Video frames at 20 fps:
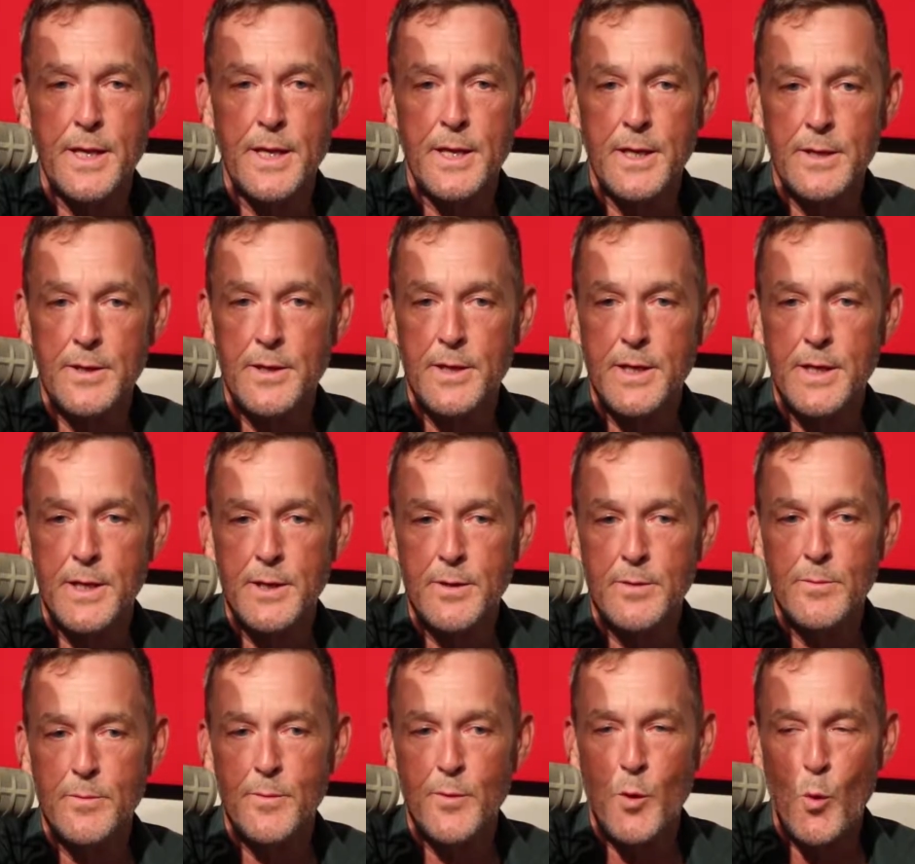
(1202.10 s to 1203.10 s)

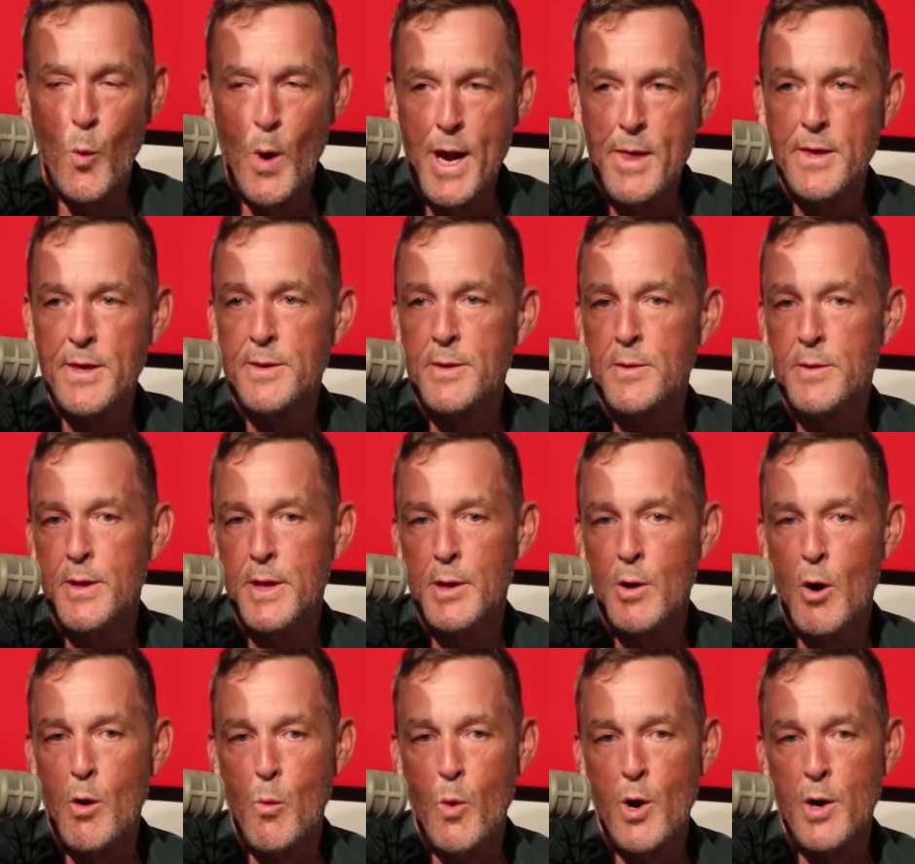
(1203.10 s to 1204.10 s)
the way that
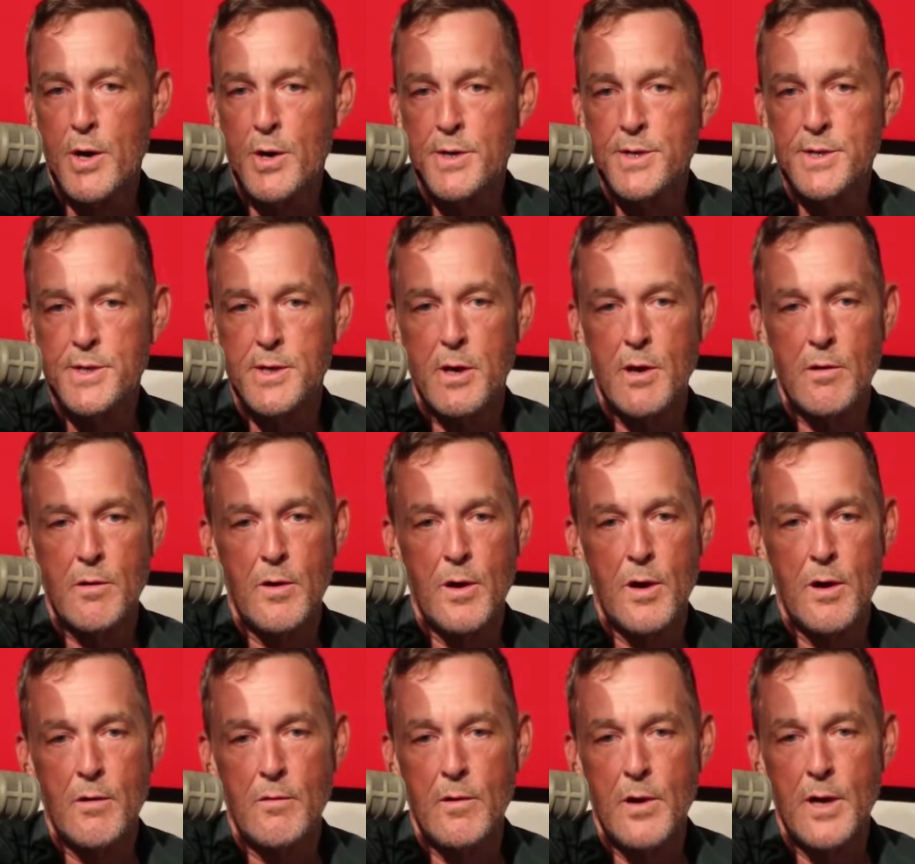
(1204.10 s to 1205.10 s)
our workers
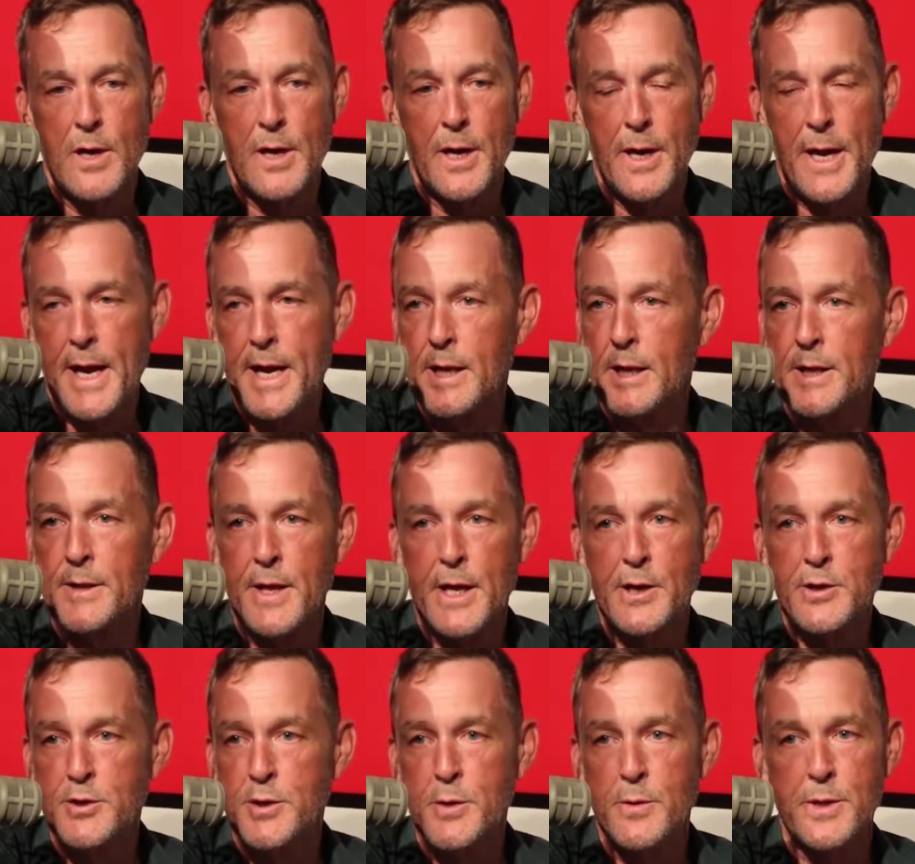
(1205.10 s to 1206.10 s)
are handling
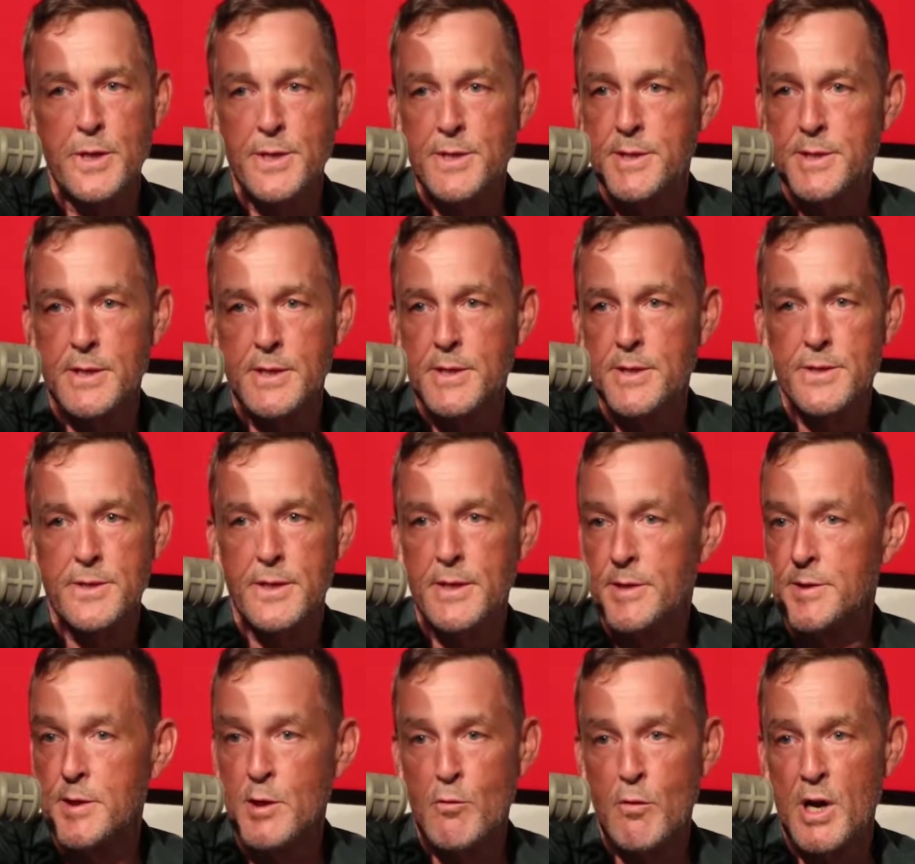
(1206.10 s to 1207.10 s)
their duties
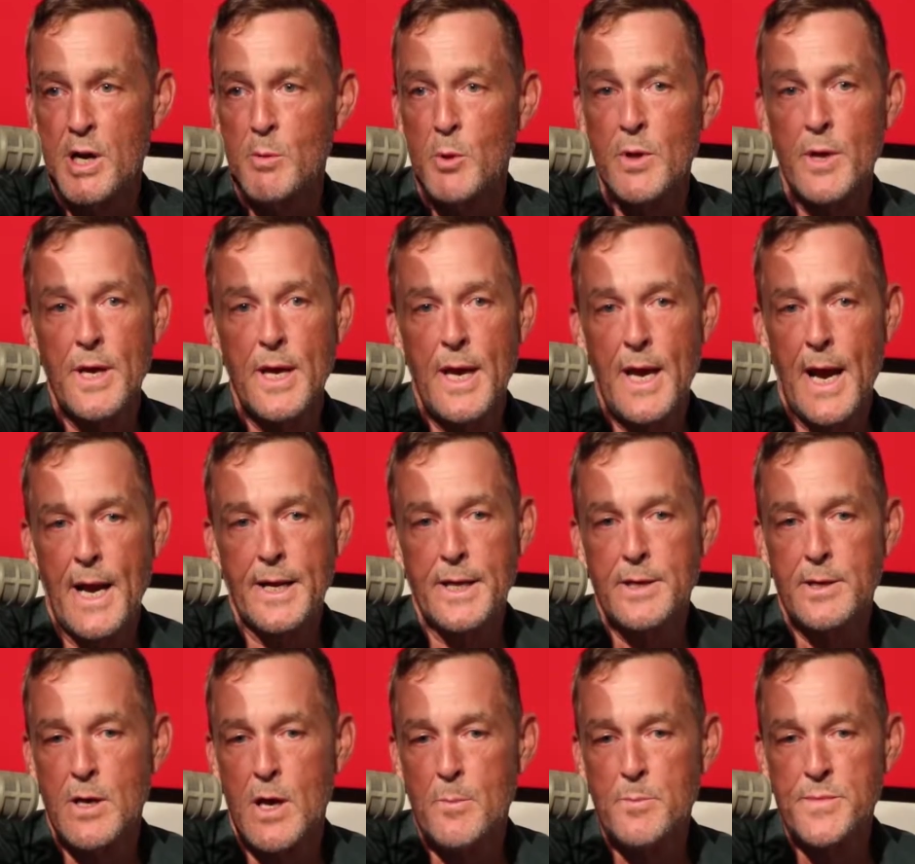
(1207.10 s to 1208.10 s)
it's incredible, and
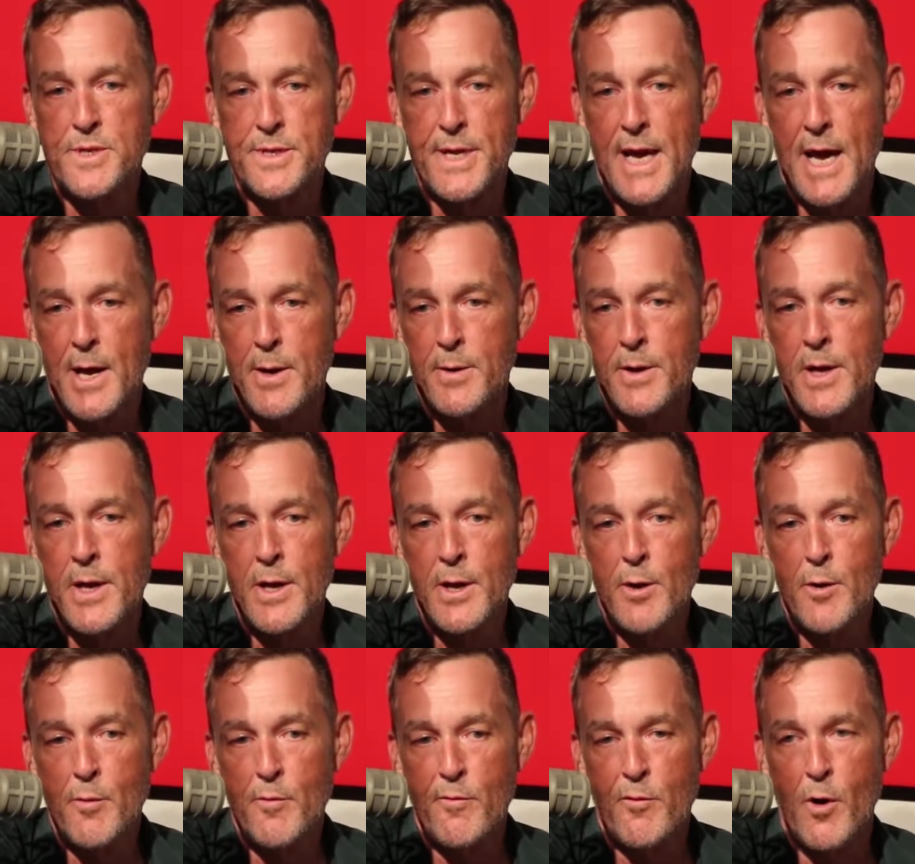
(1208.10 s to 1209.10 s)
it comes down
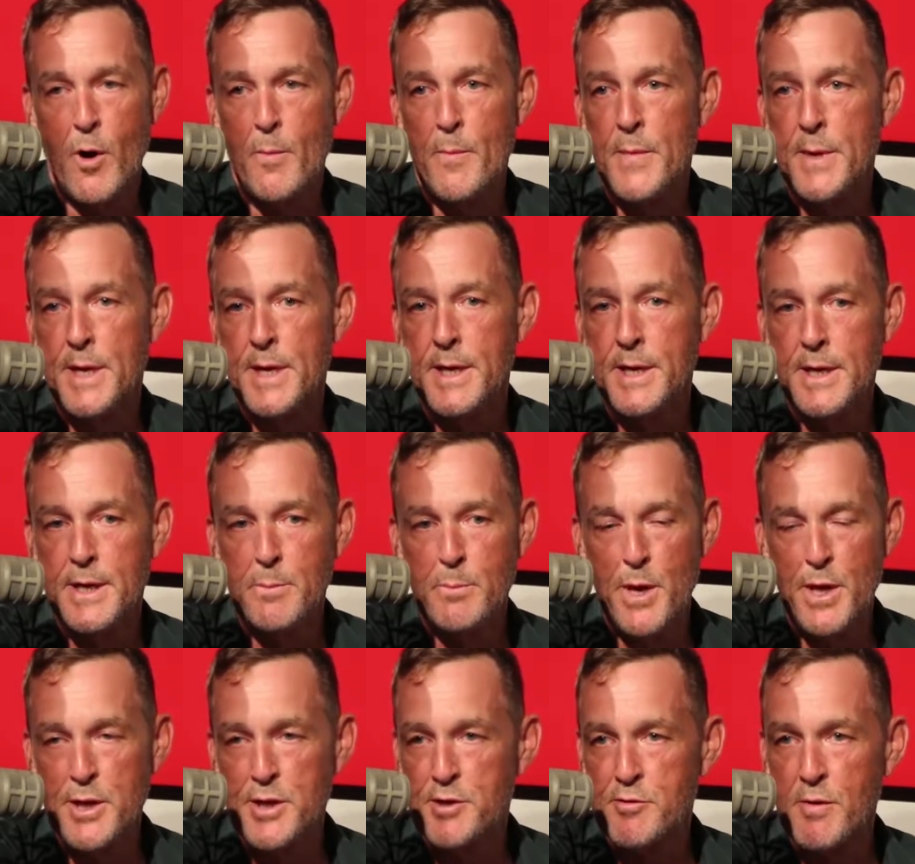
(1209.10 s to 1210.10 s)
from the
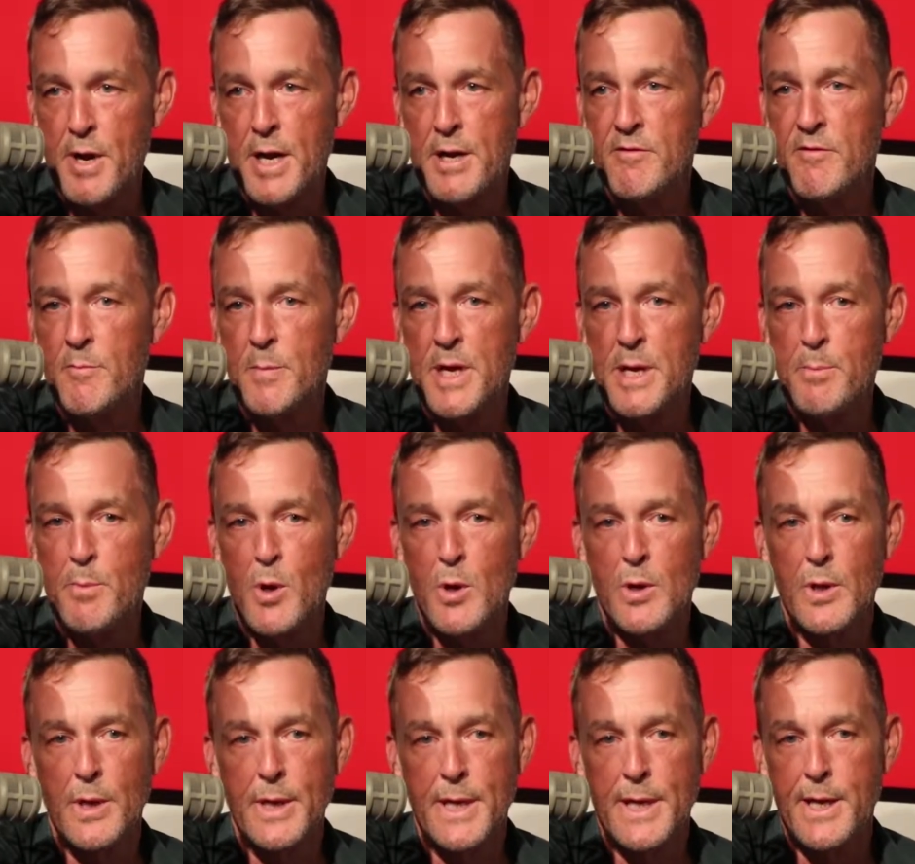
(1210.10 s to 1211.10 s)
administrative
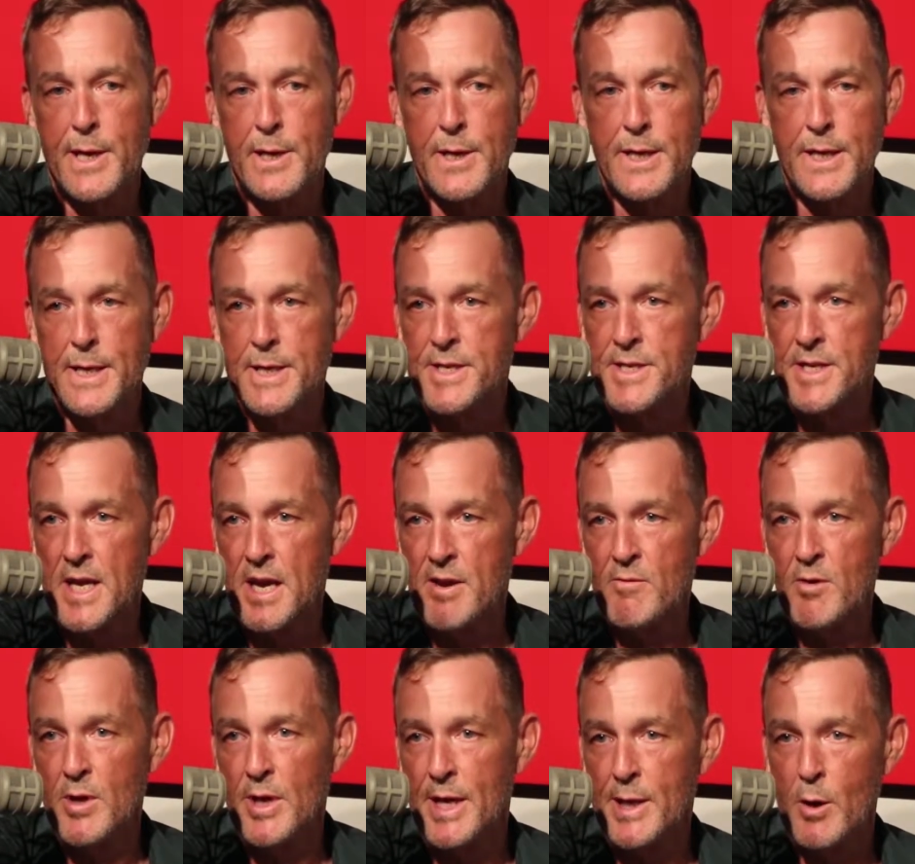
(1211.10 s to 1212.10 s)
people in
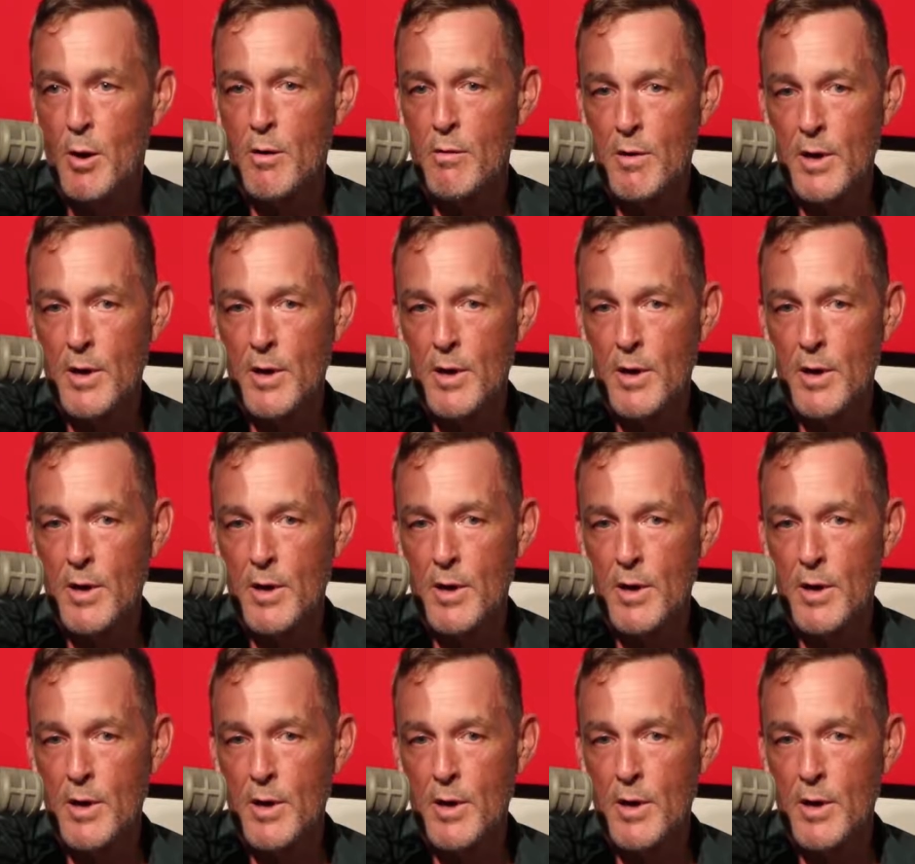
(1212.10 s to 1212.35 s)
Sayville at